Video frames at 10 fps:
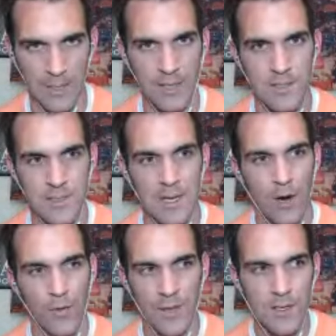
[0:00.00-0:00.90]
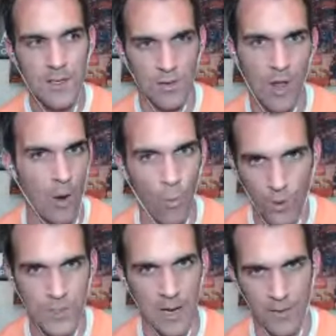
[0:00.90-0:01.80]
Like, are things a lot
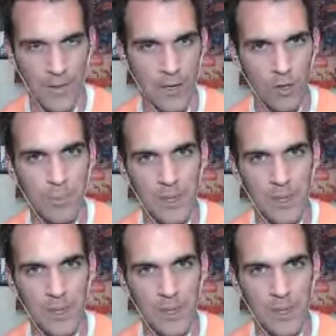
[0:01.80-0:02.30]
worse now than they could